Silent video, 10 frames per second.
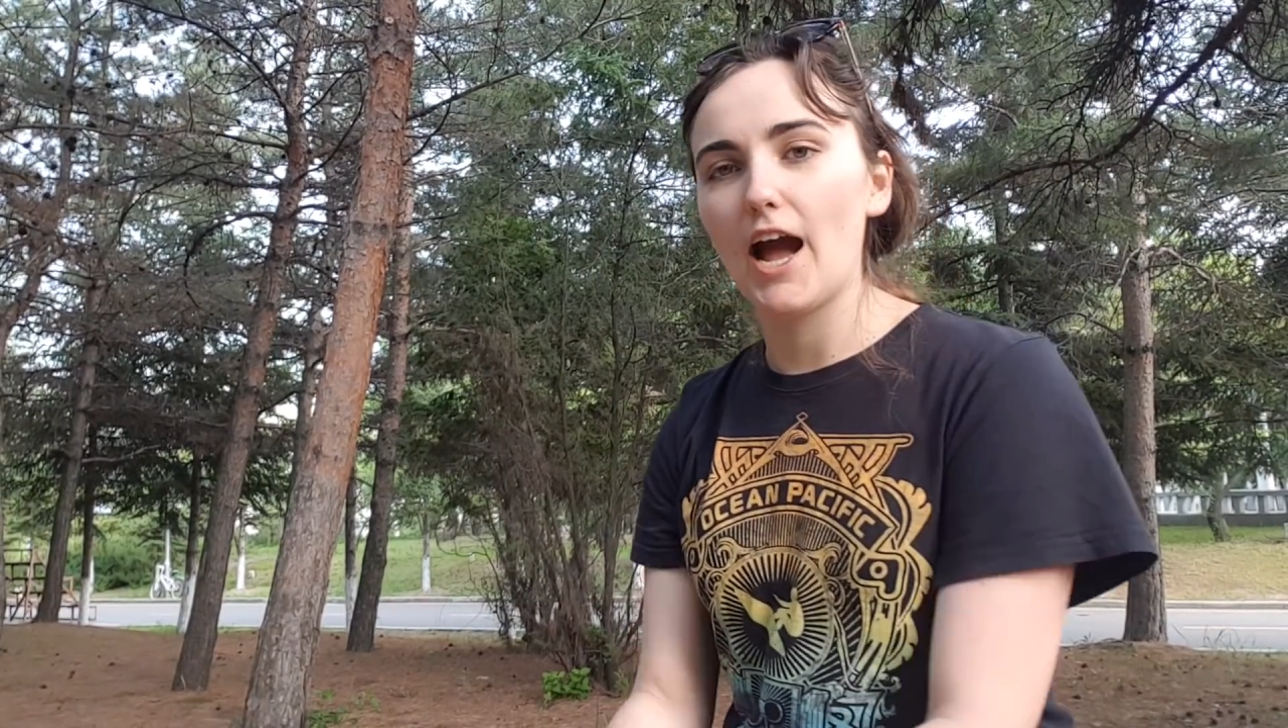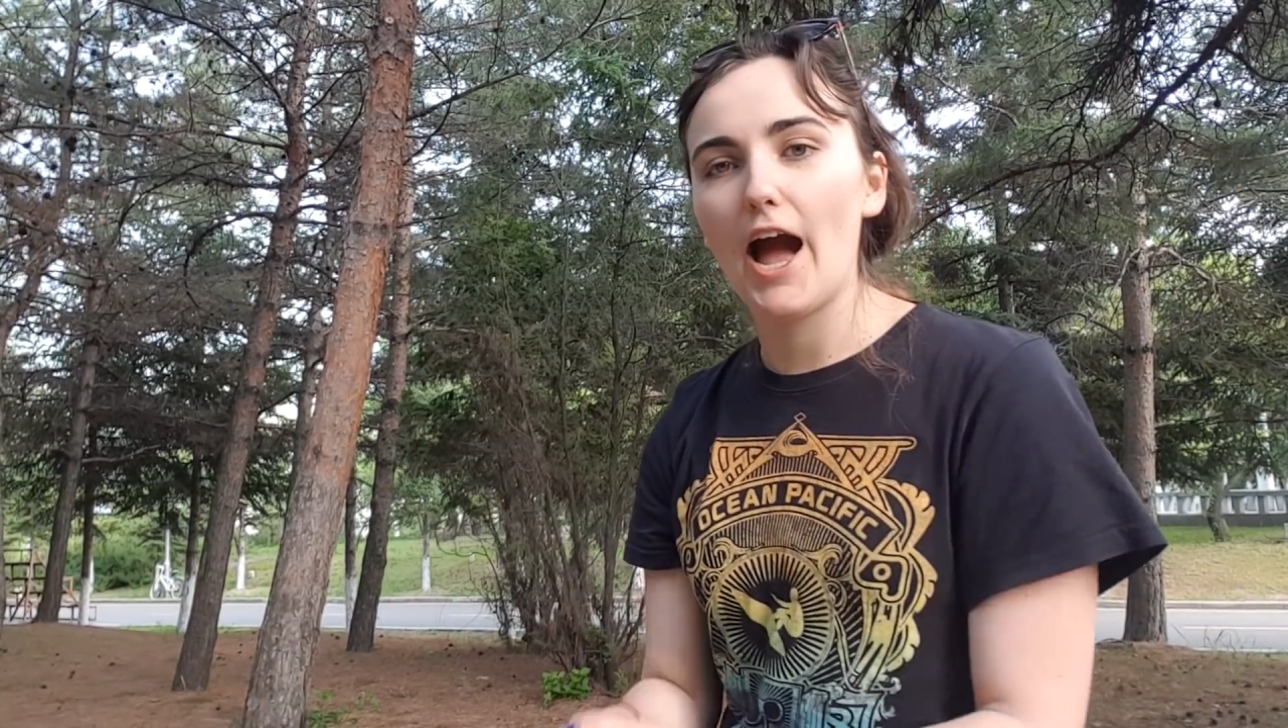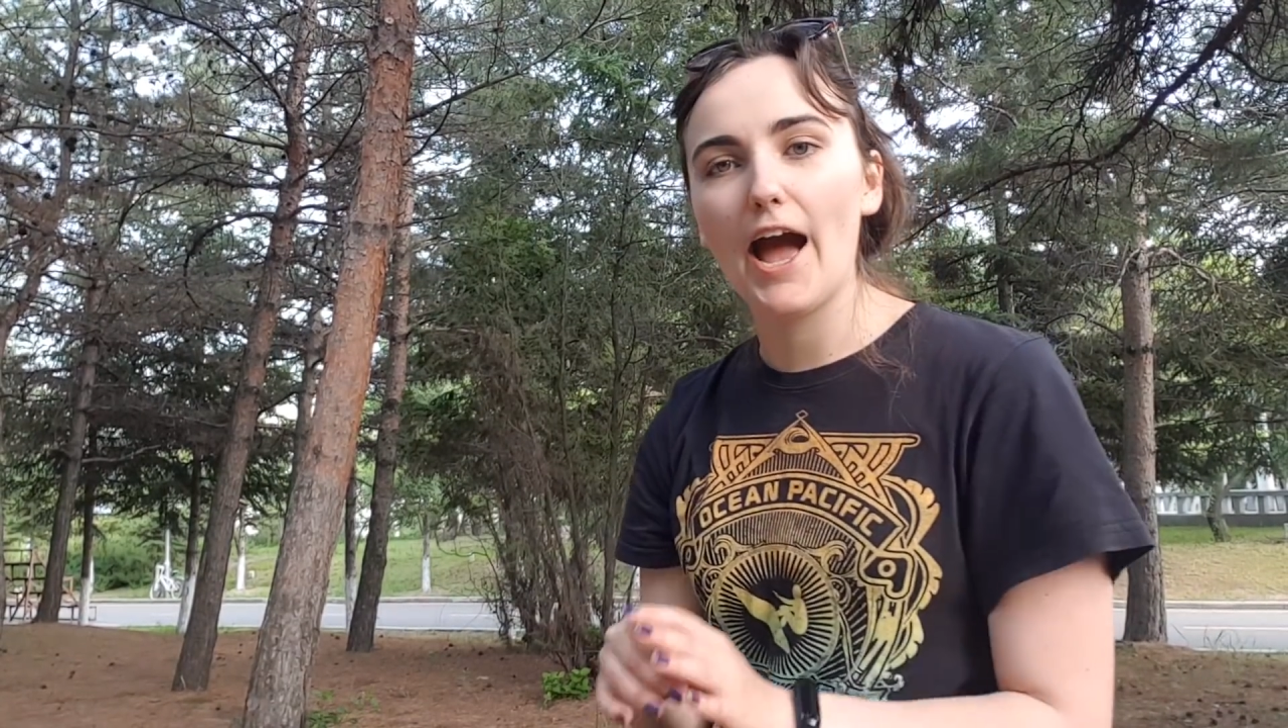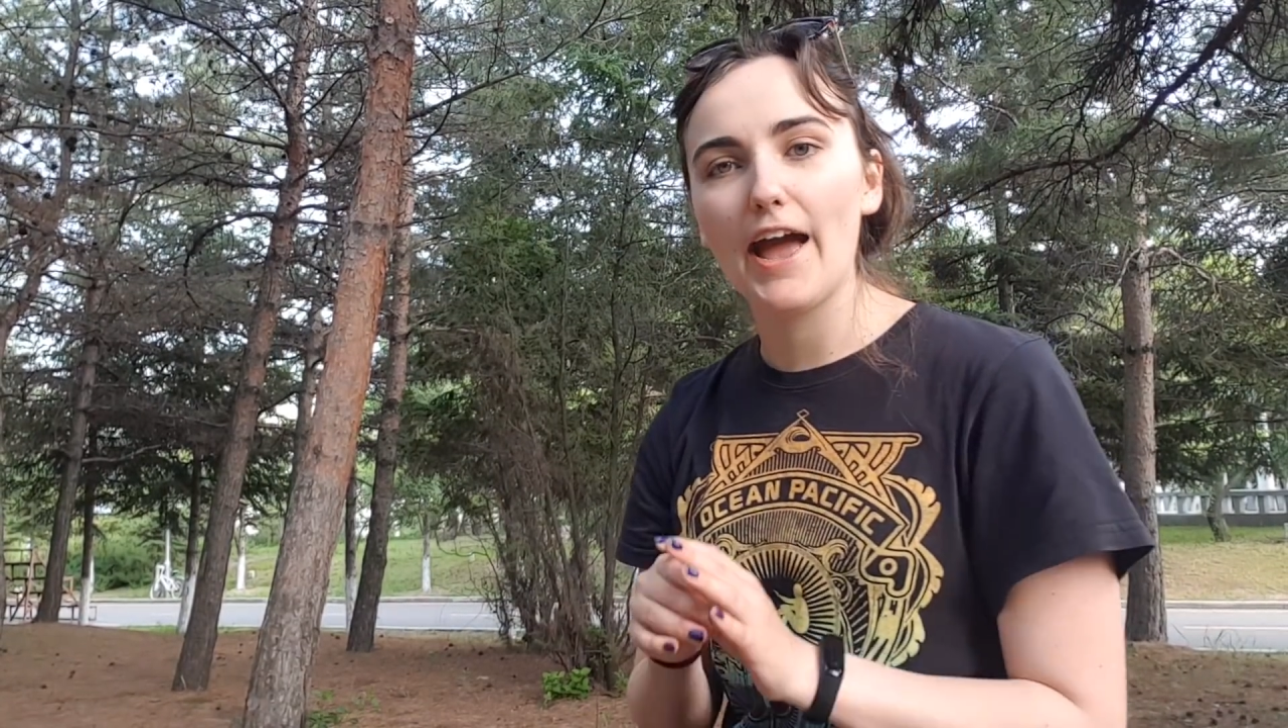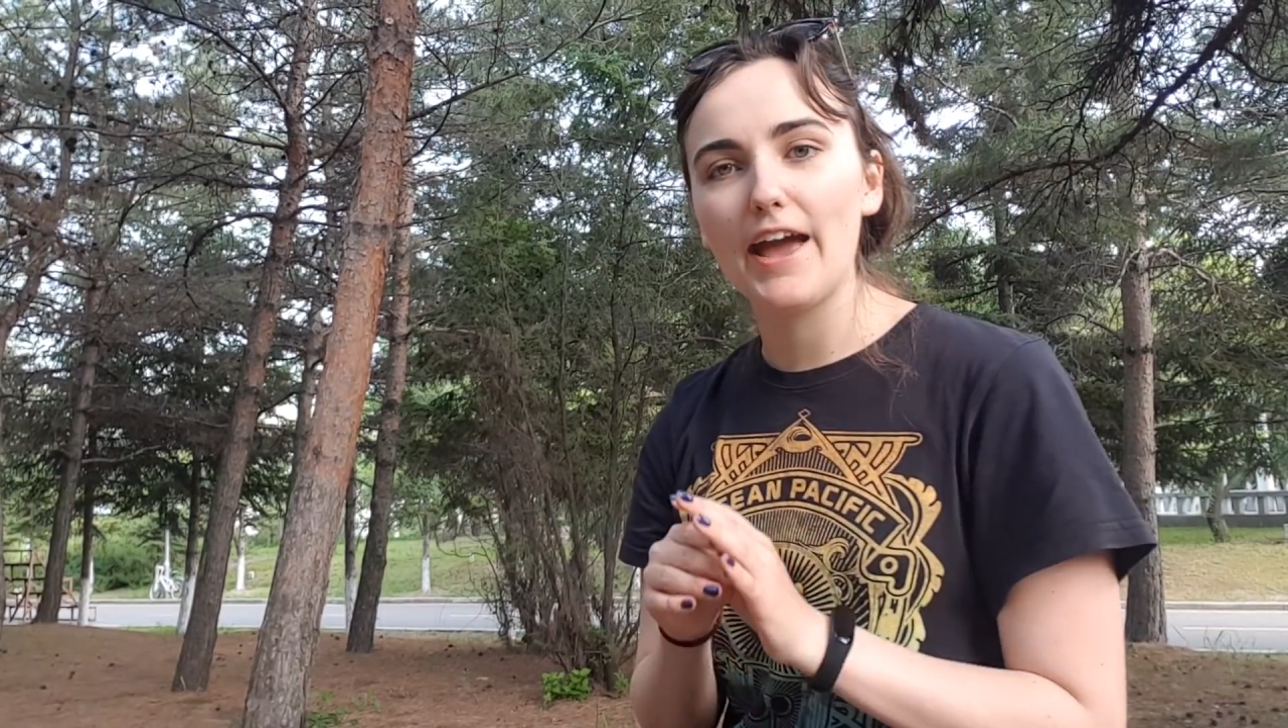
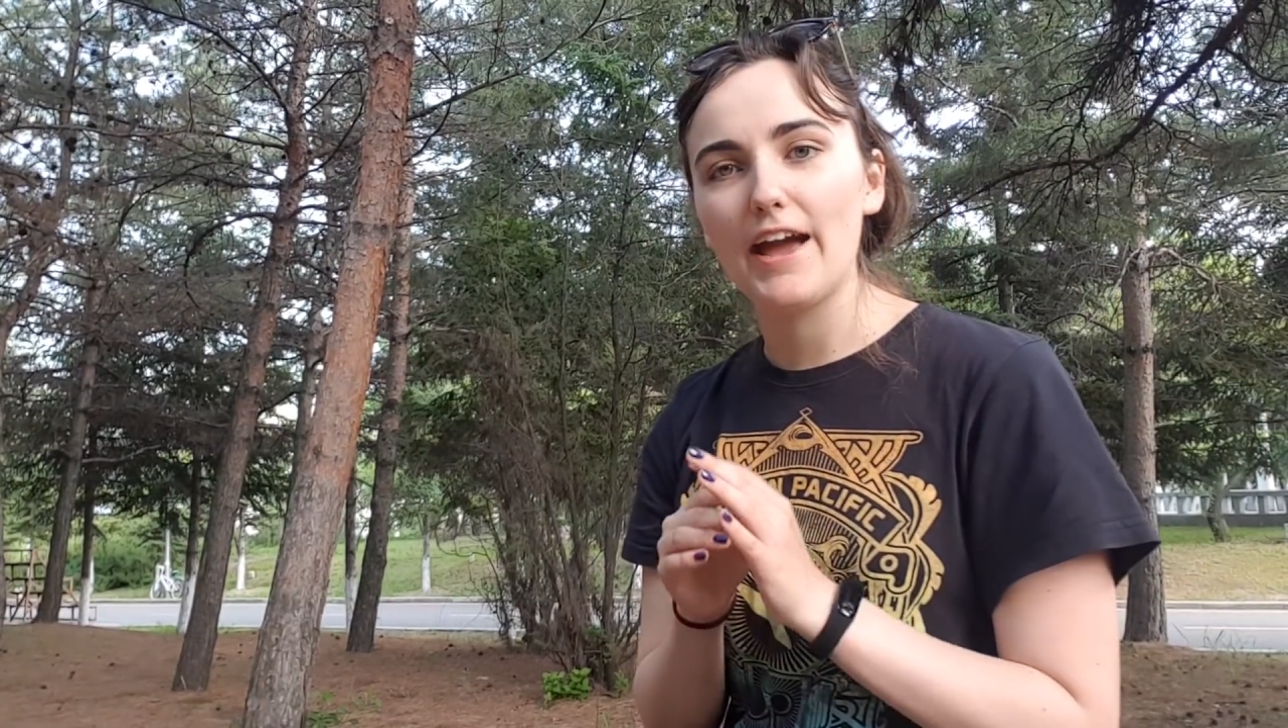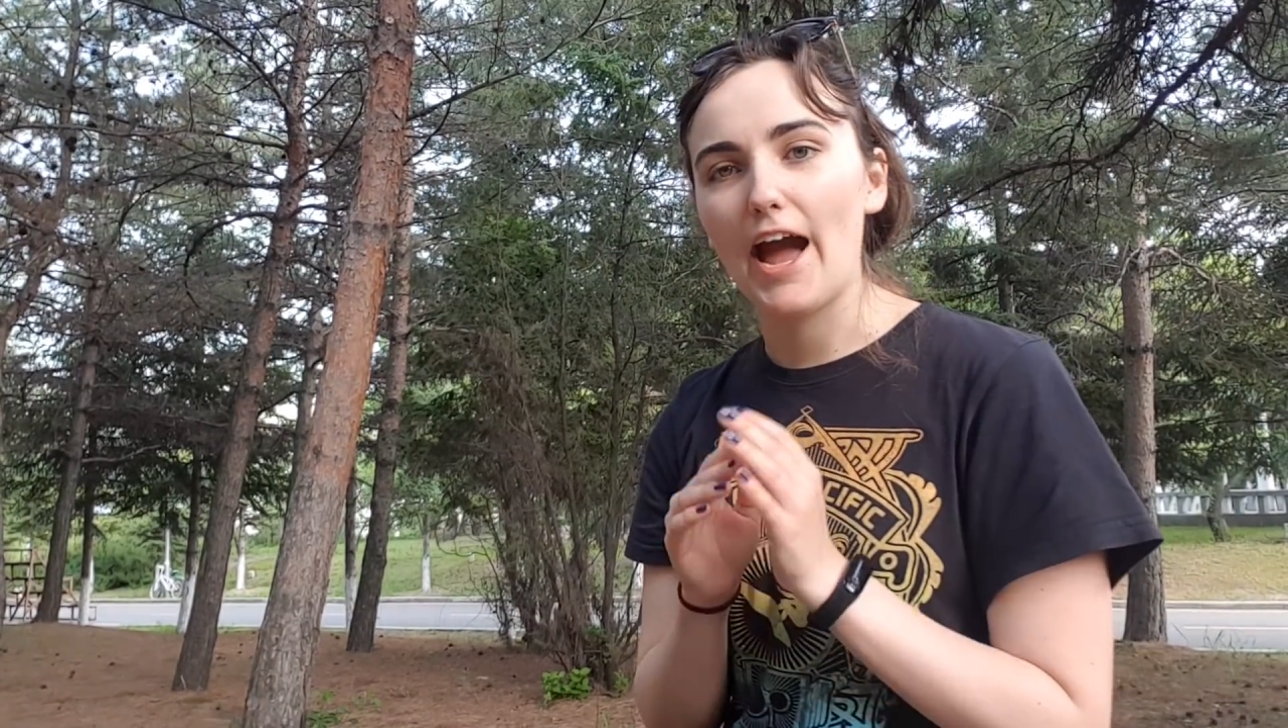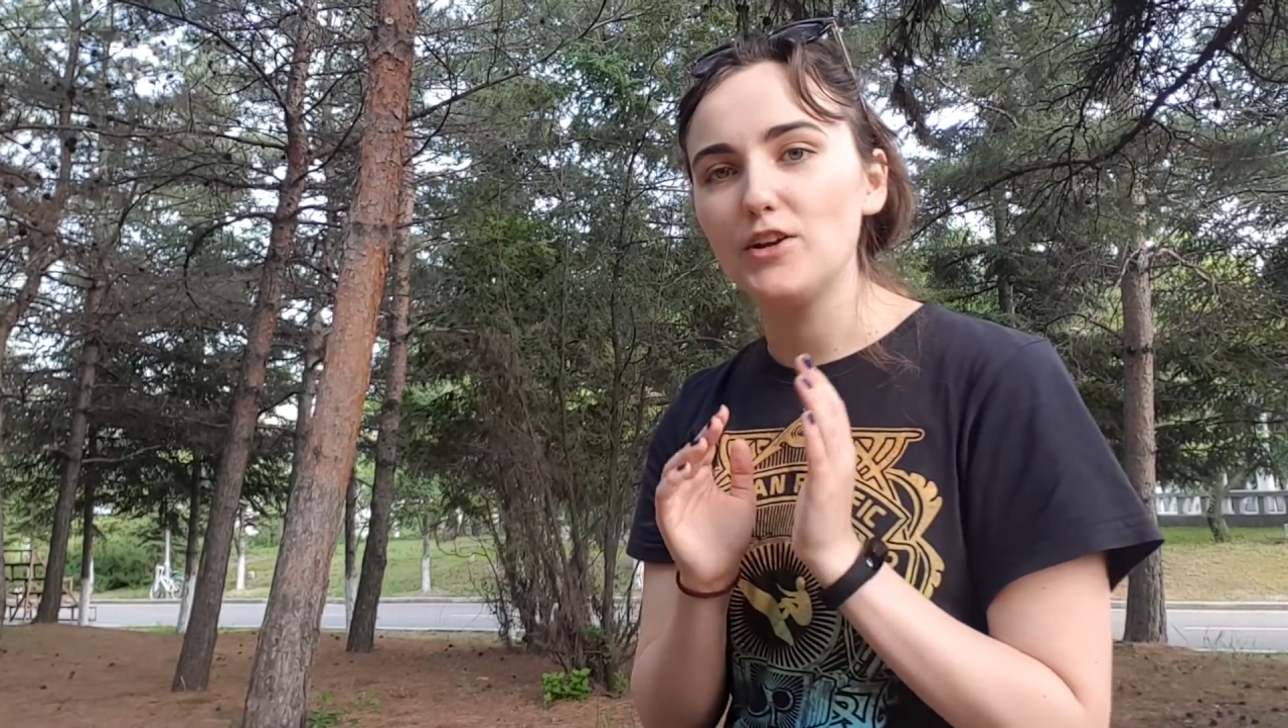I